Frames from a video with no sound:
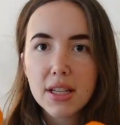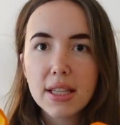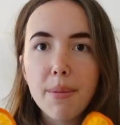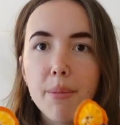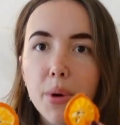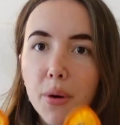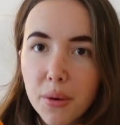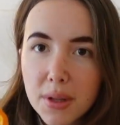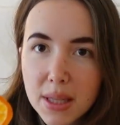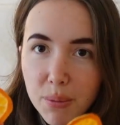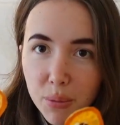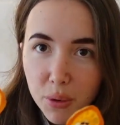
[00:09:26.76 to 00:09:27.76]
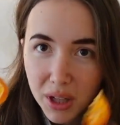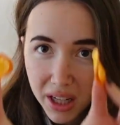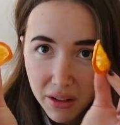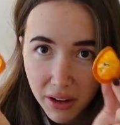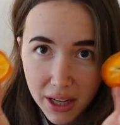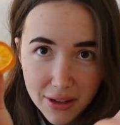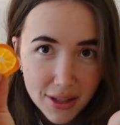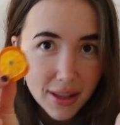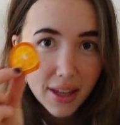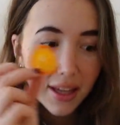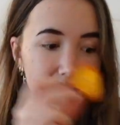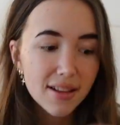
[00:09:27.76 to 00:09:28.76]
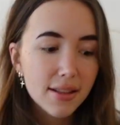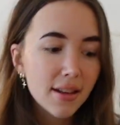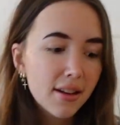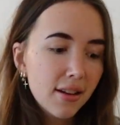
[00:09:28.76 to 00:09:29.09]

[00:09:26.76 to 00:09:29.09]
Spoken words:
a simple decoration, these.